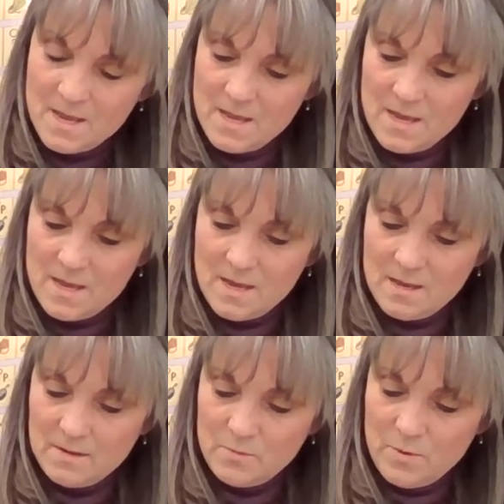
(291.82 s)

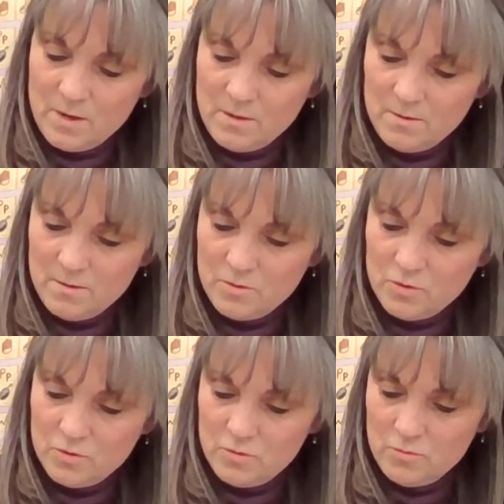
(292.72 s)
And 1,
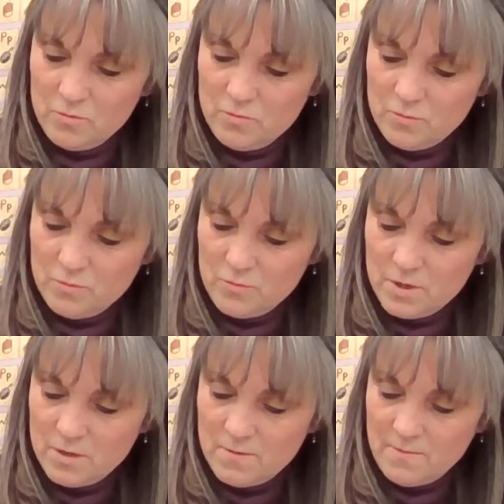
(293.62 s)
2,
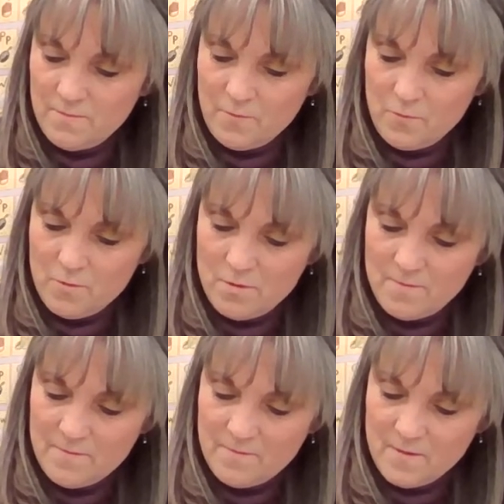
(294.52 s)
3, 4, 5,
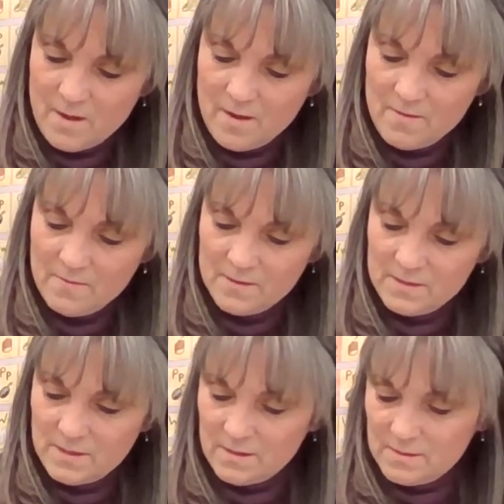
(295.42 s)

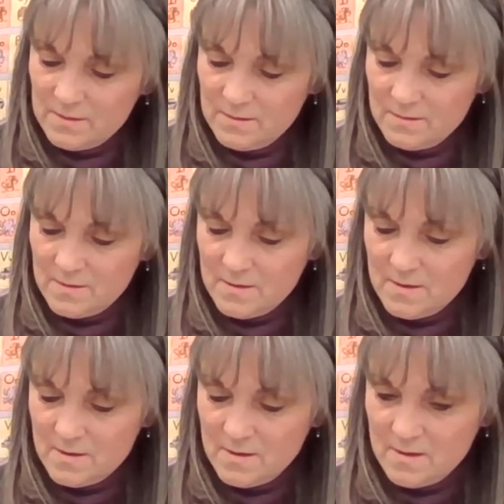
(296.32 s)
6.
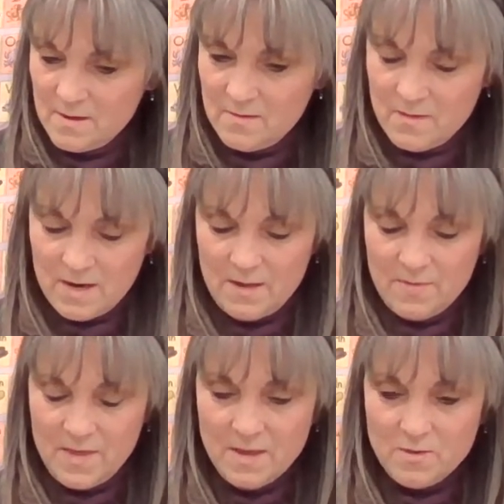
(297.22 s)
All right, I
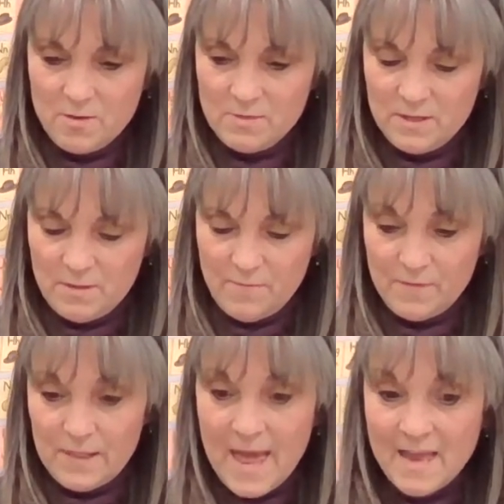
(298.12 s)
think those are the
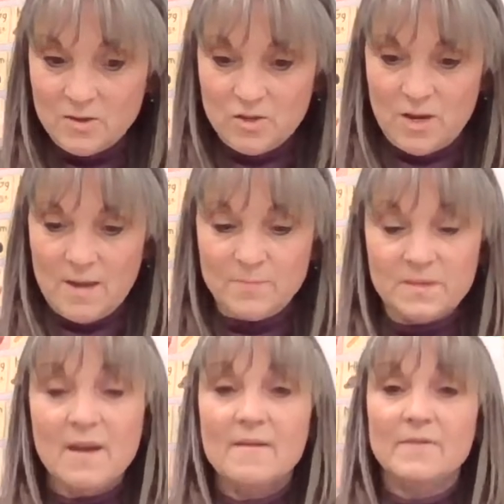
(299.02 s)
flat shapes
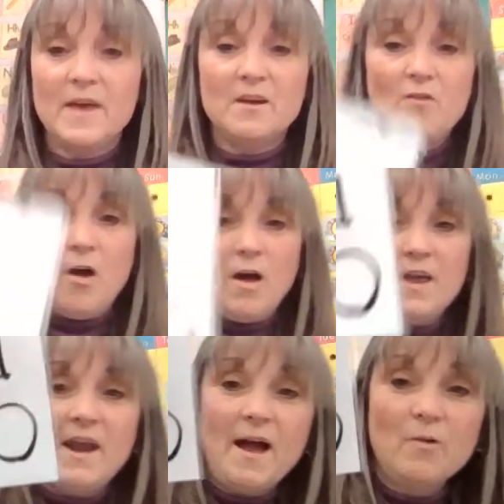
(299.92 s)
that are
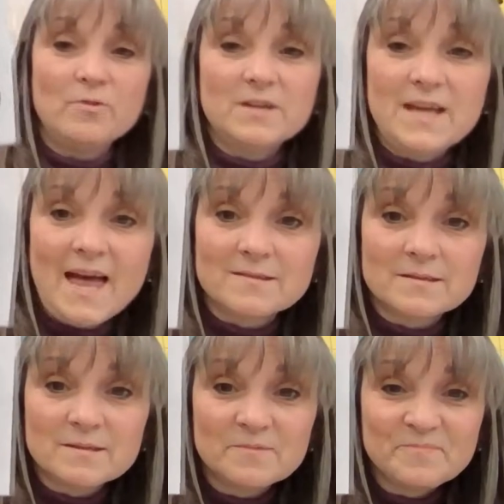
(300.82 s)
on our
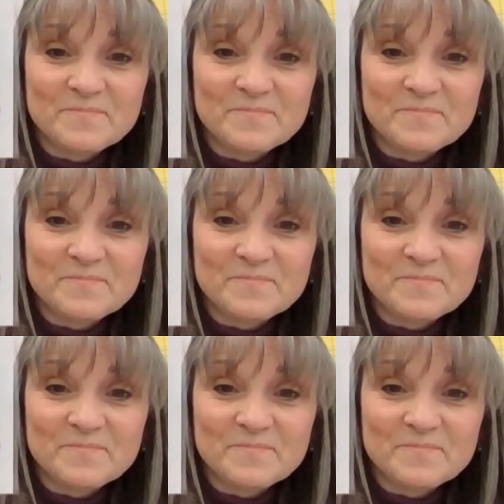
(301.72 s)
test.